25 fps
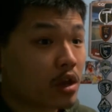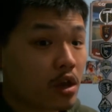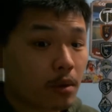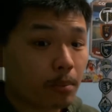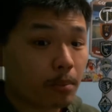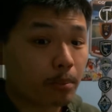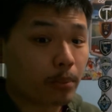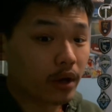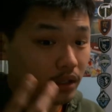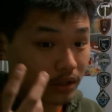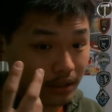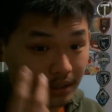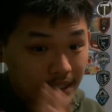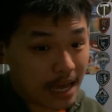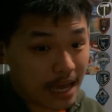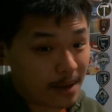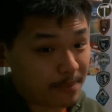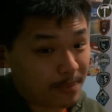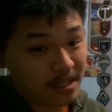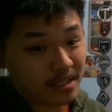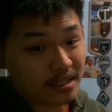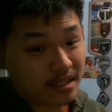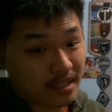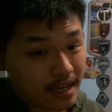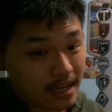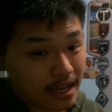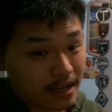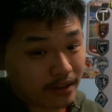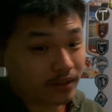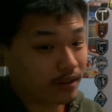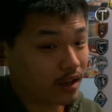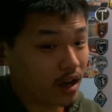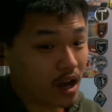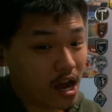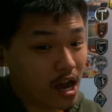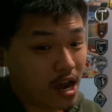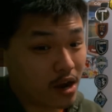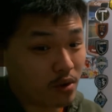But that being said, the
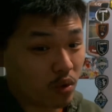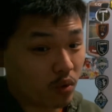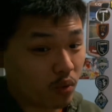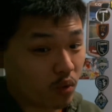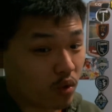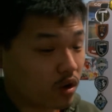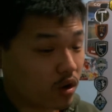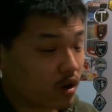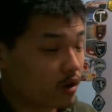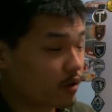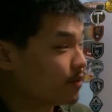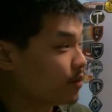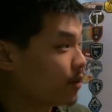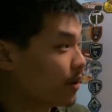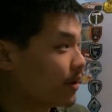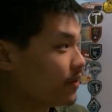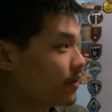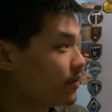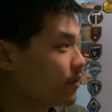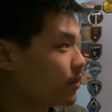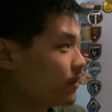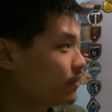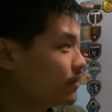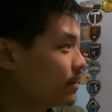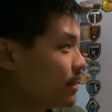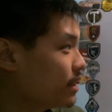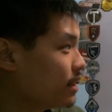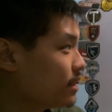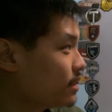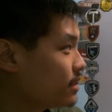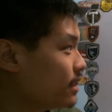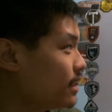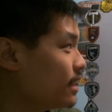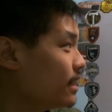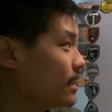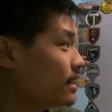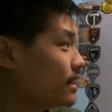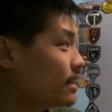high reward with this
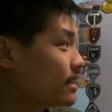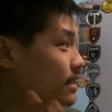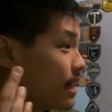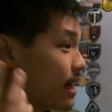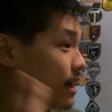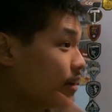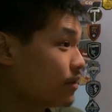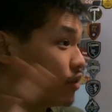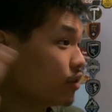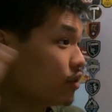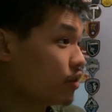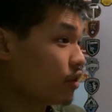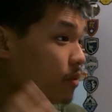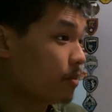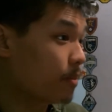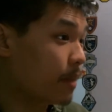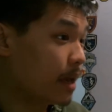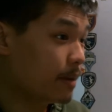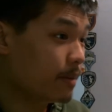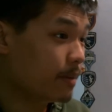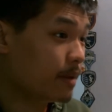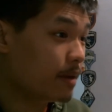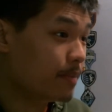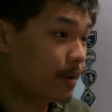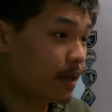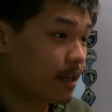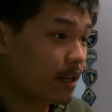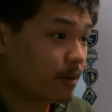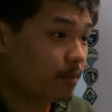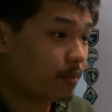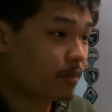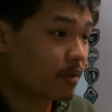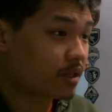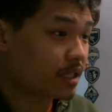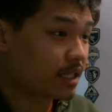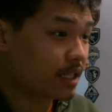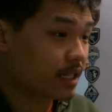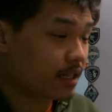is that, you know, maybe Pity
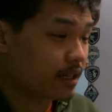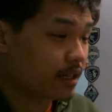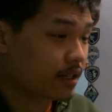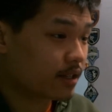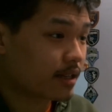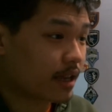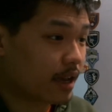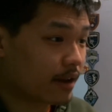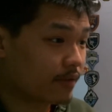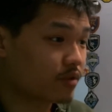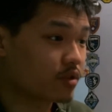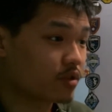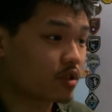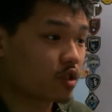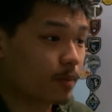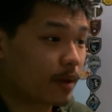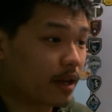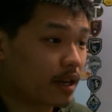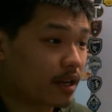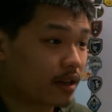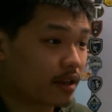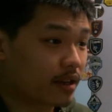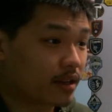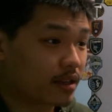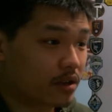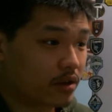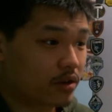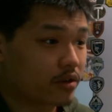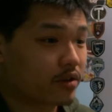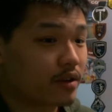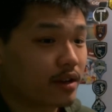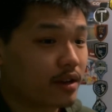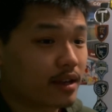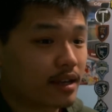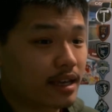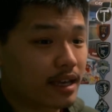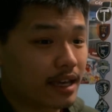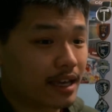Martinez, after spending a year
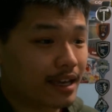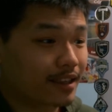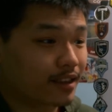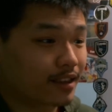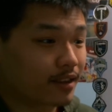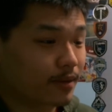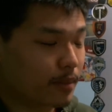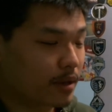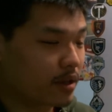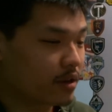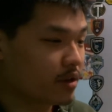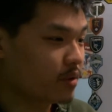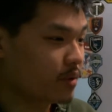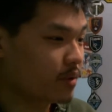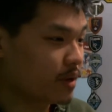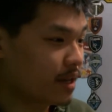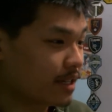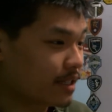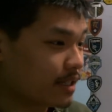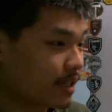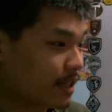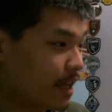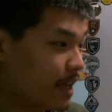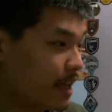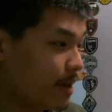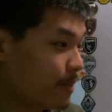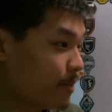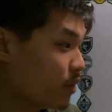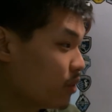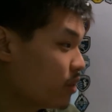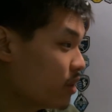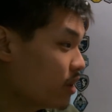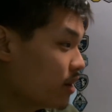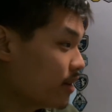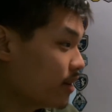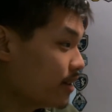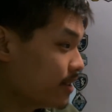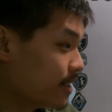in the Middle East and able
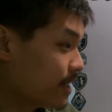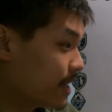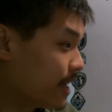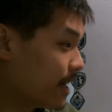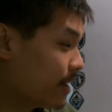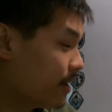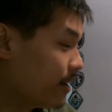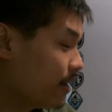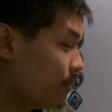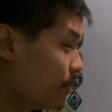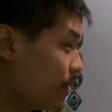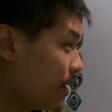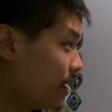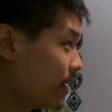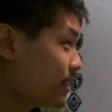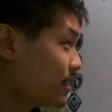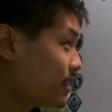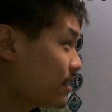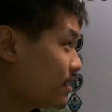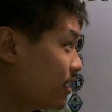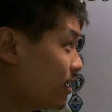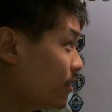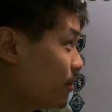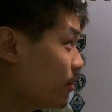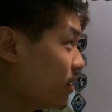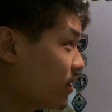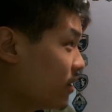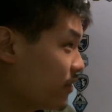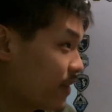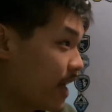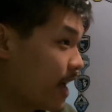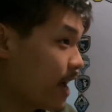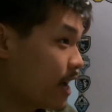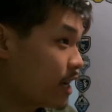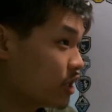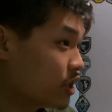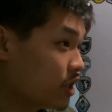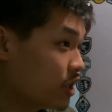to get a big sum of
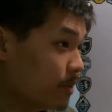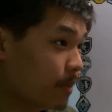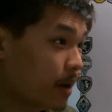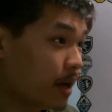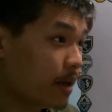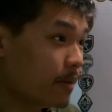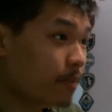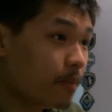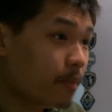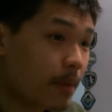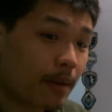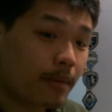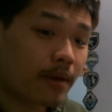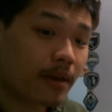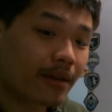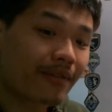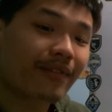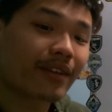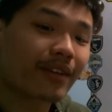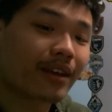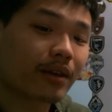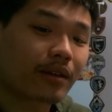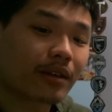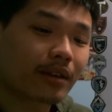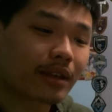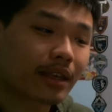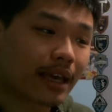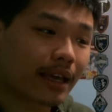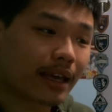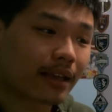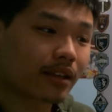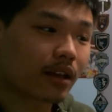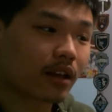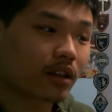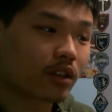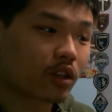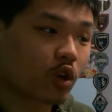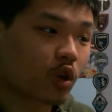cash, he might maybe get
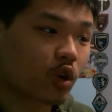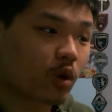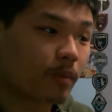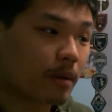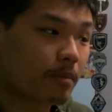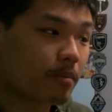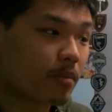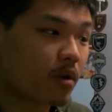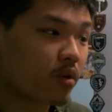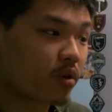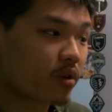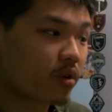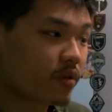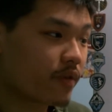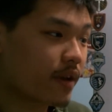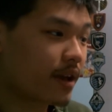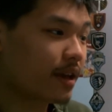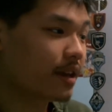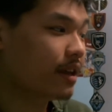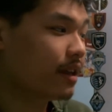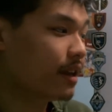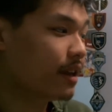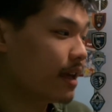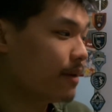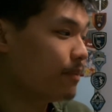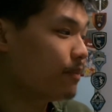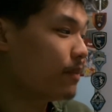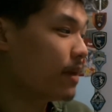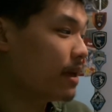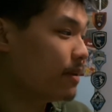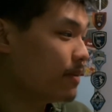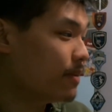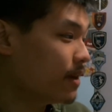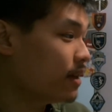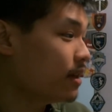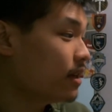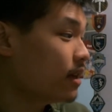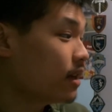a little bit motivated, and
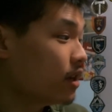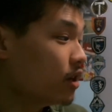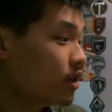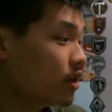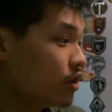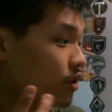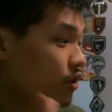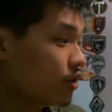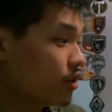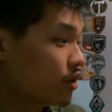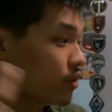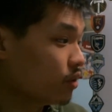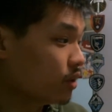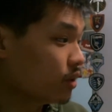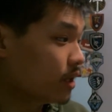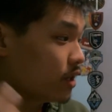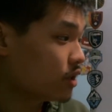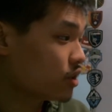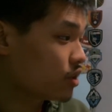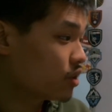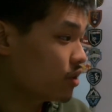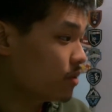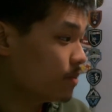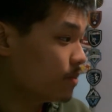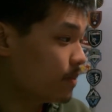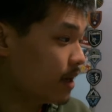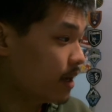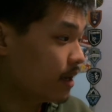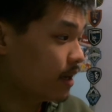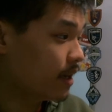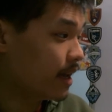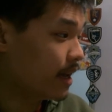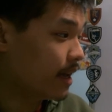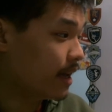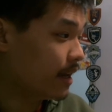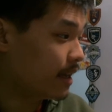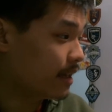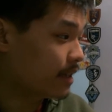maybe, you know, this could be
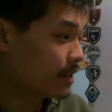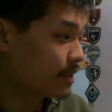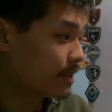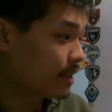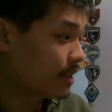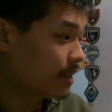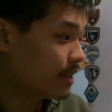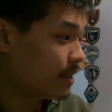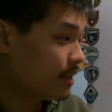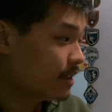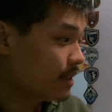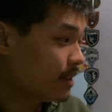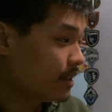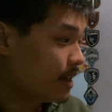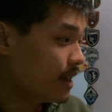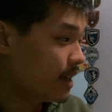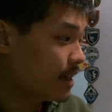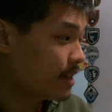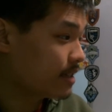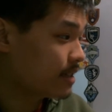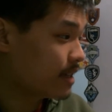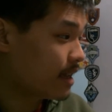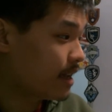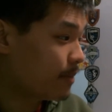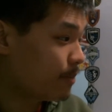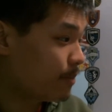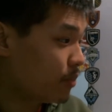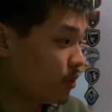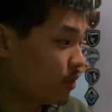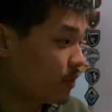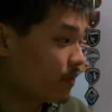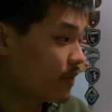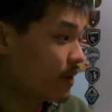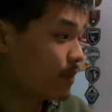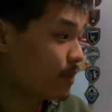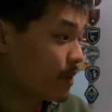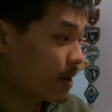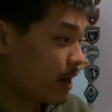an ex- example of
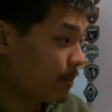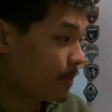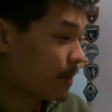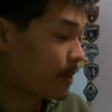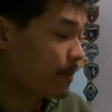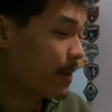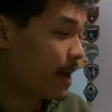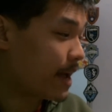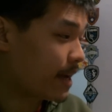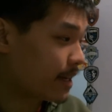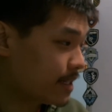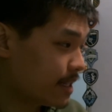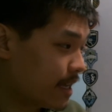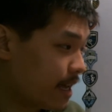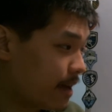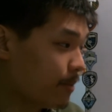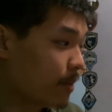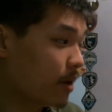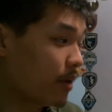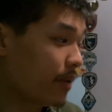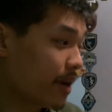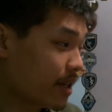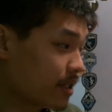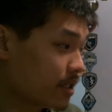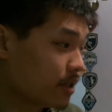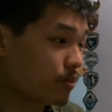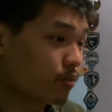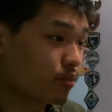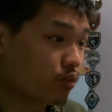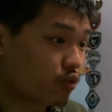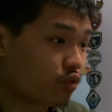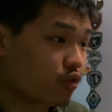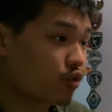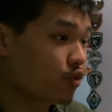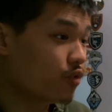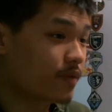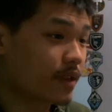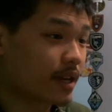him coming back to MLS and
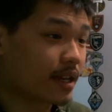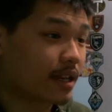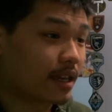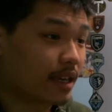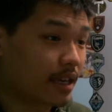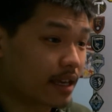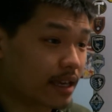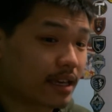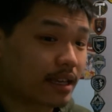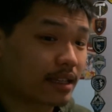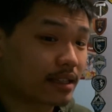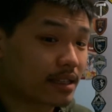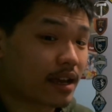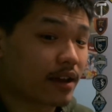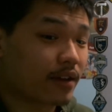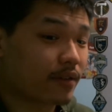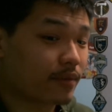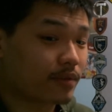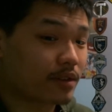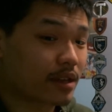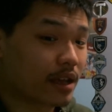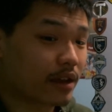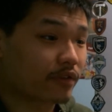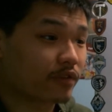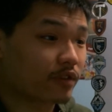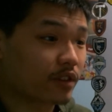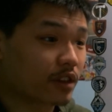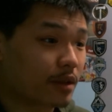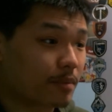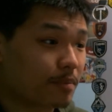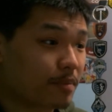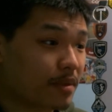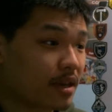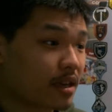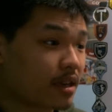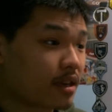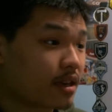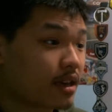prove that he can definitely
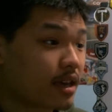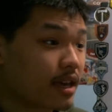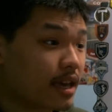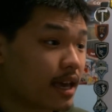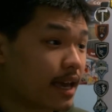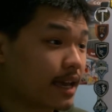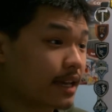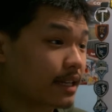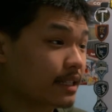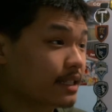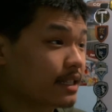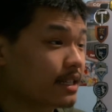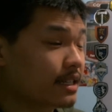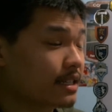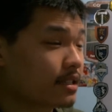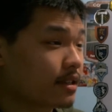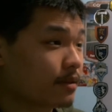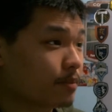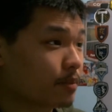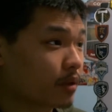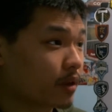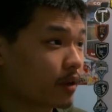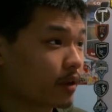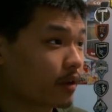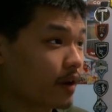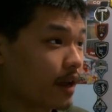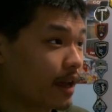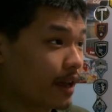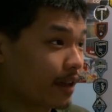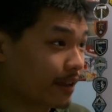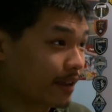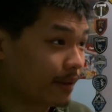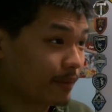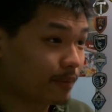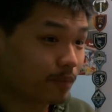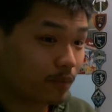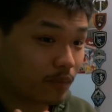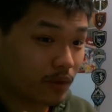be a decent player
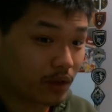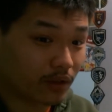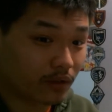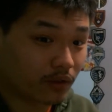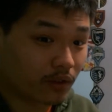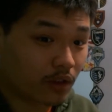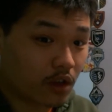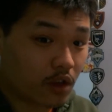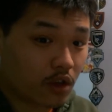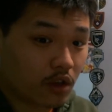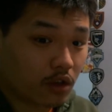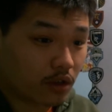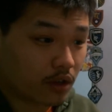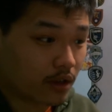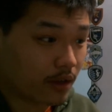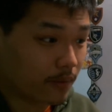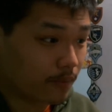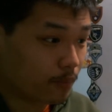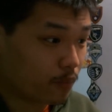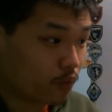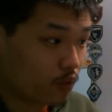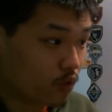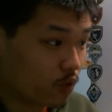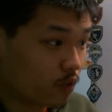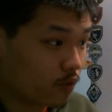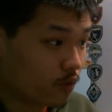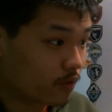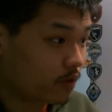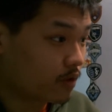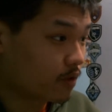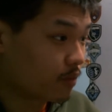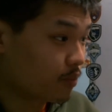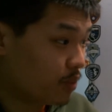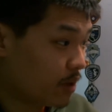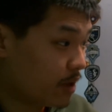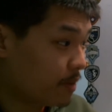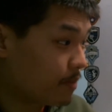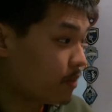and can prove to
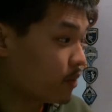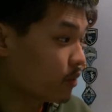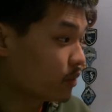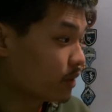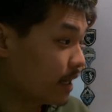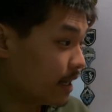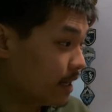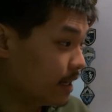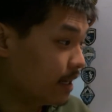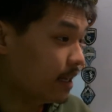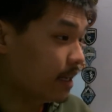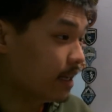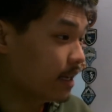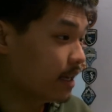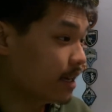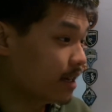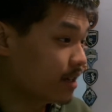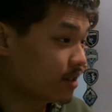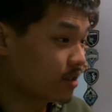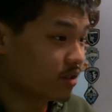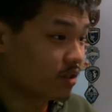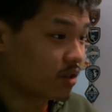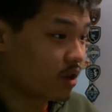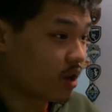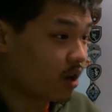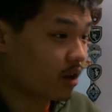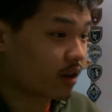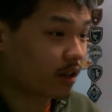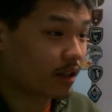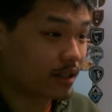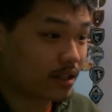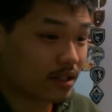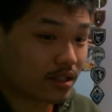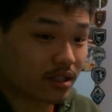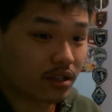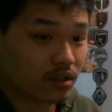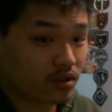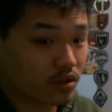people that he is not
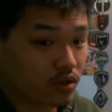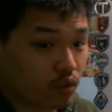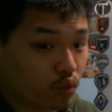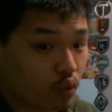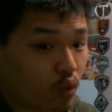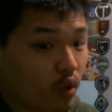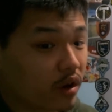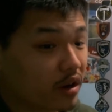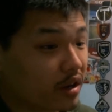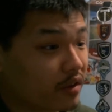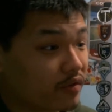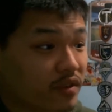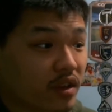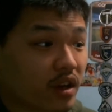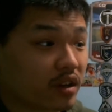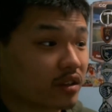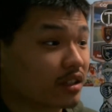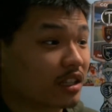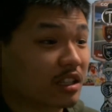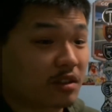considered one, if not the